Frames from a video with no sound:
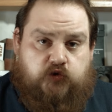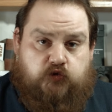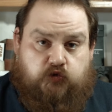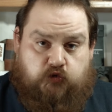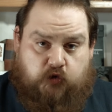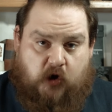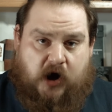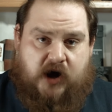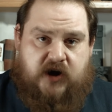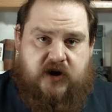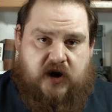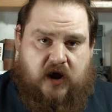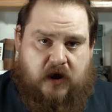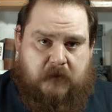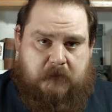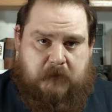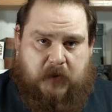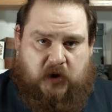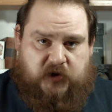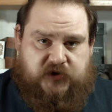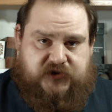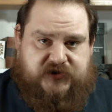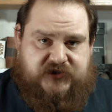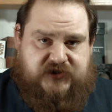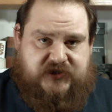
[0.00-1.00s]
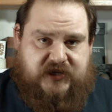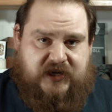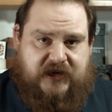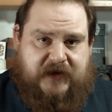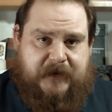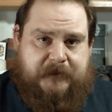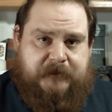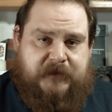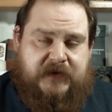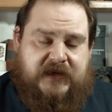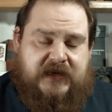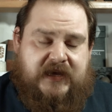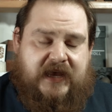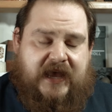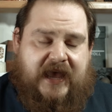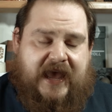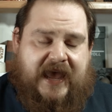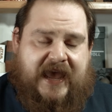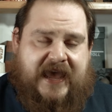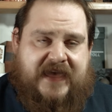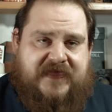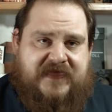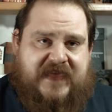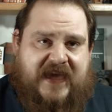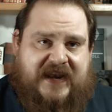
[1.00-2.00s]
run a monster,
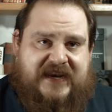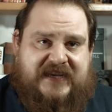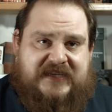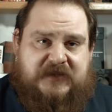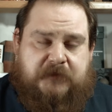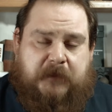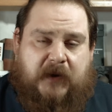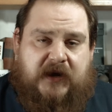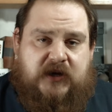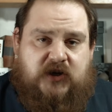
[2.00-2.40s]
and that is by